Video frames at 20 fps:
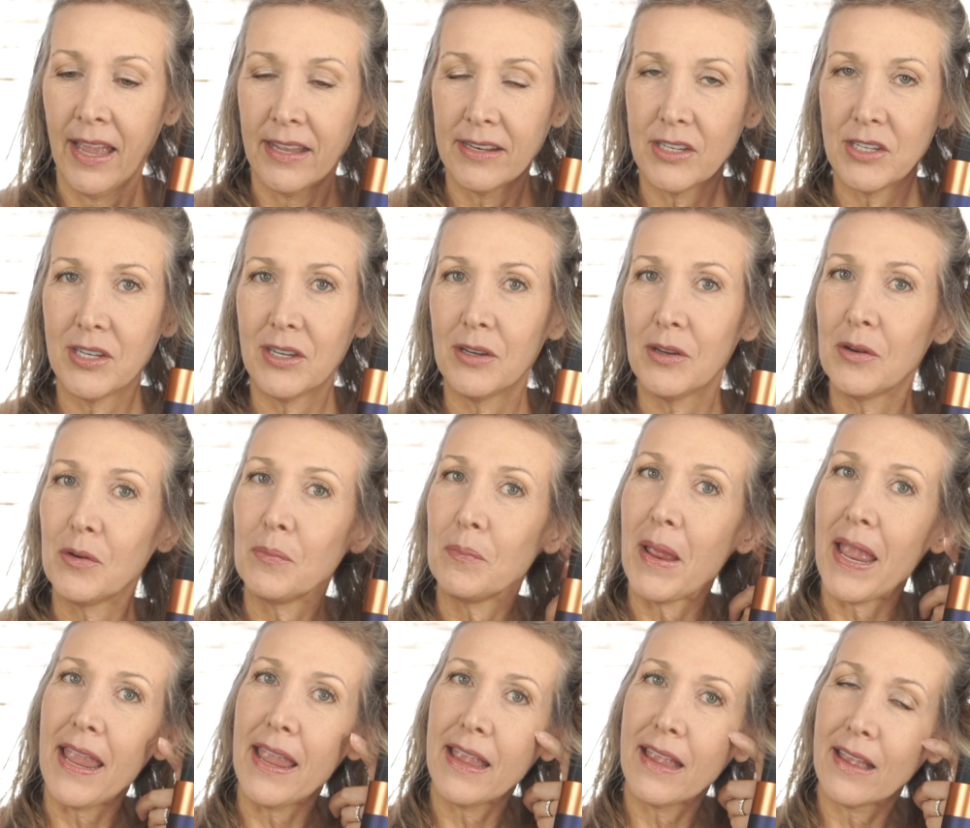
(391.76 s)
To
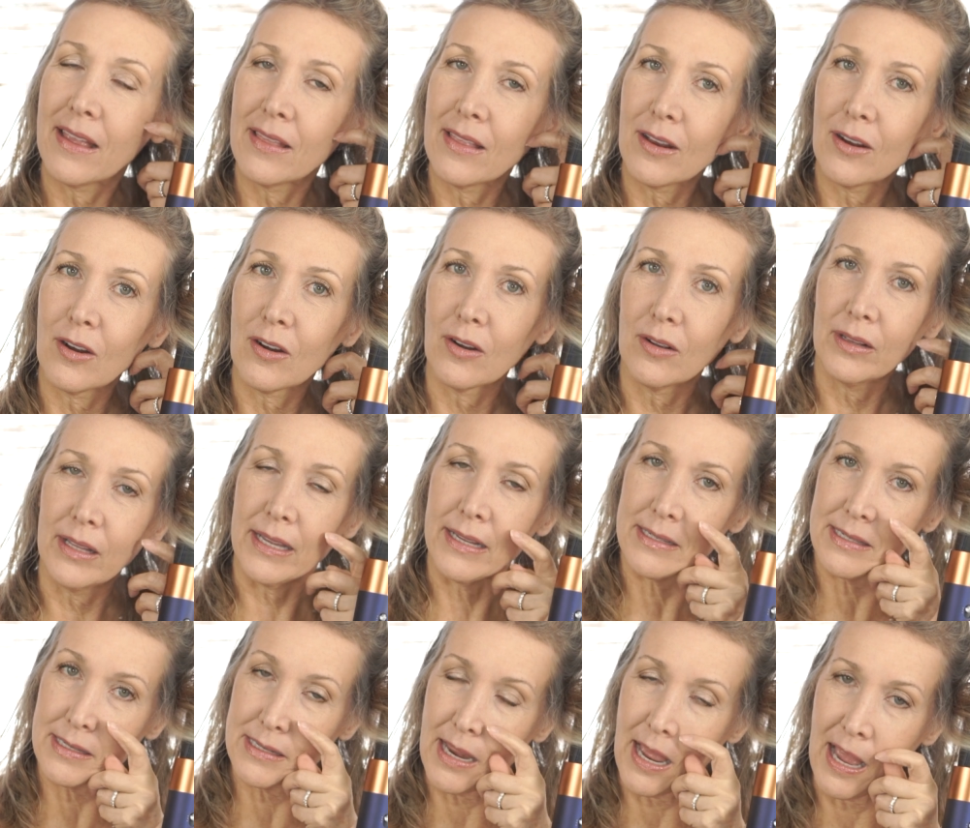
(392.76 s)
make the curling
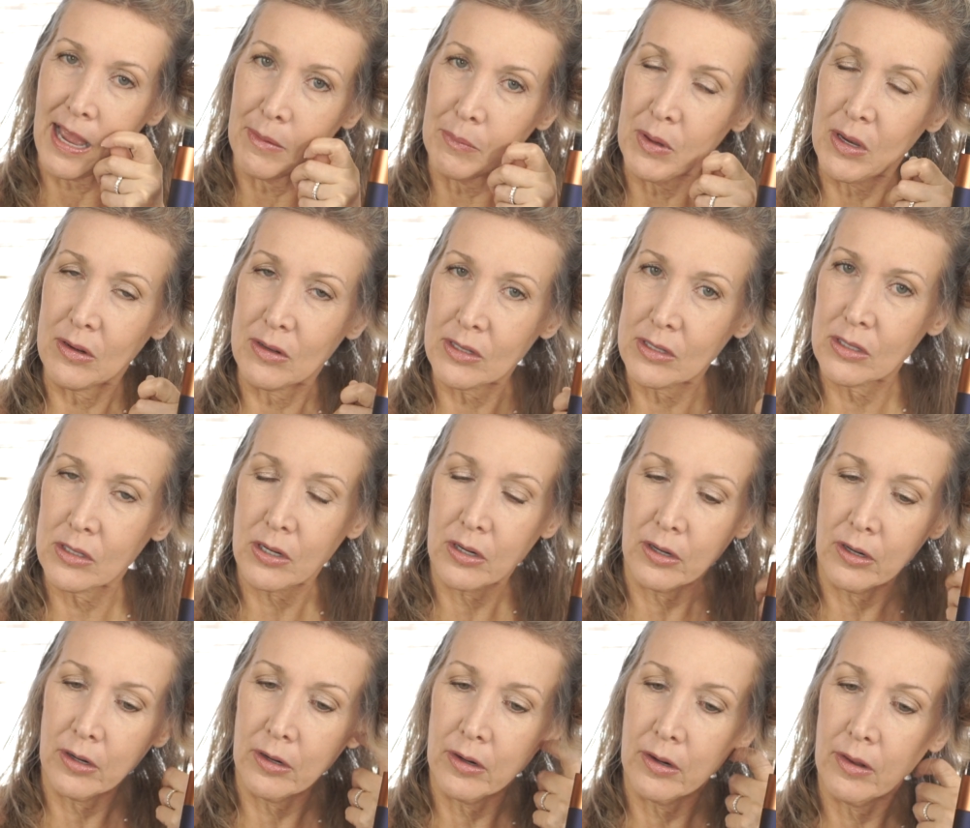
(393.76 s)
stop, you just
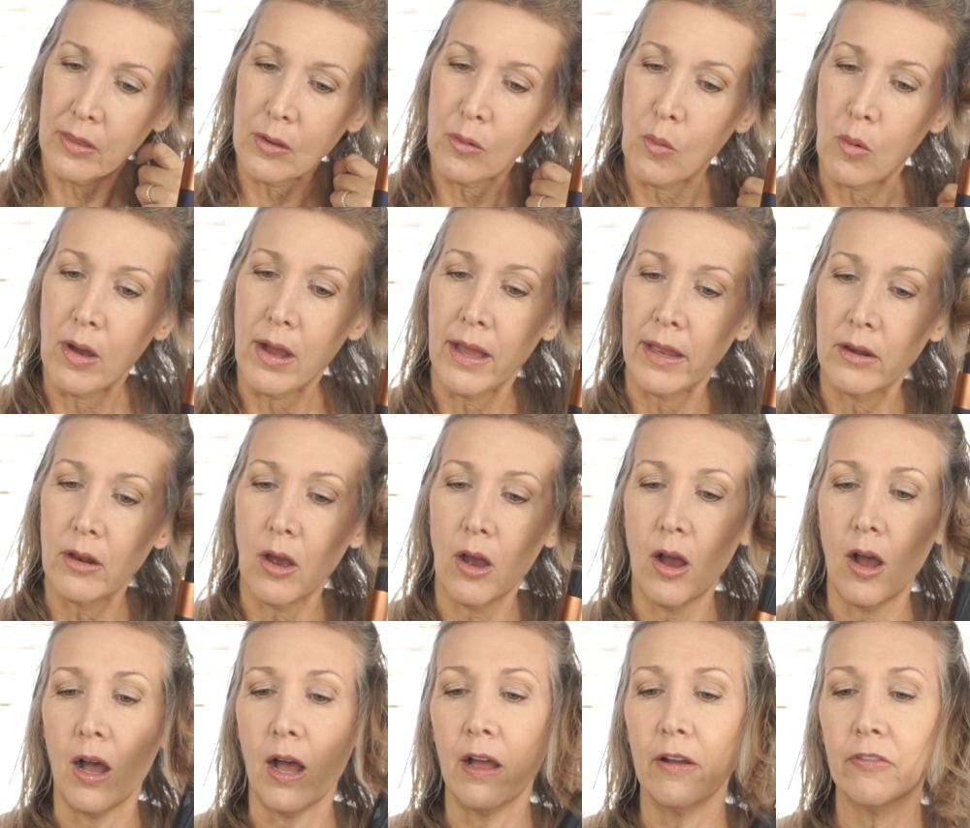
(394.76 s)
turn the wand
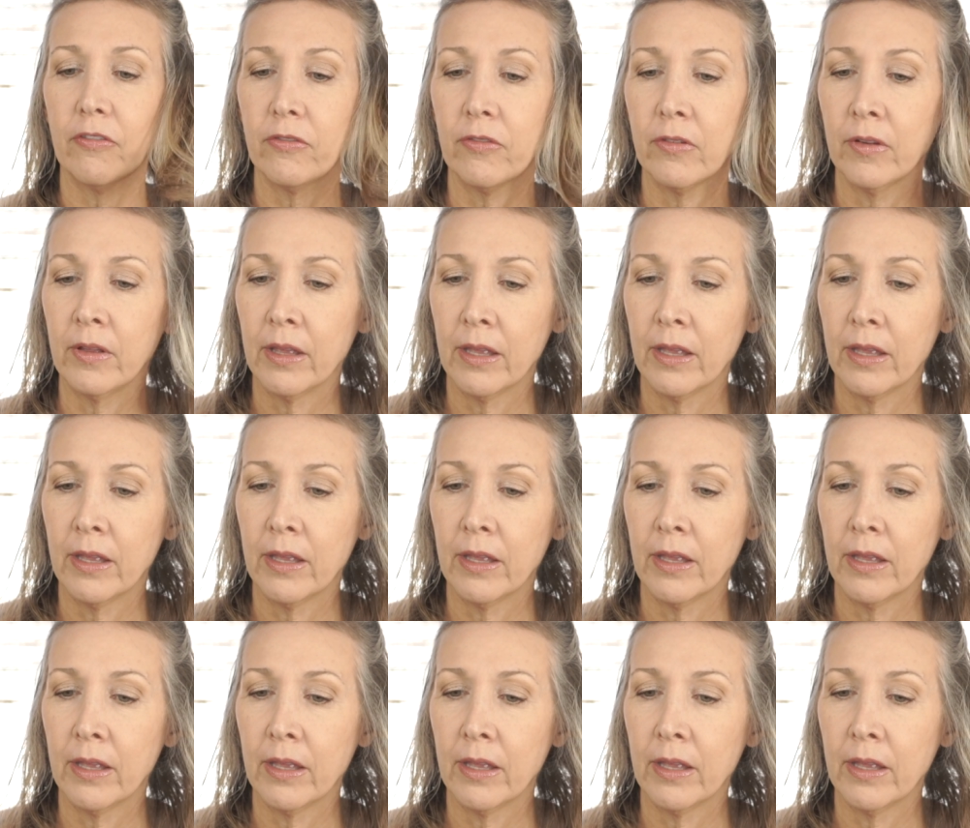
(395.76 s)
off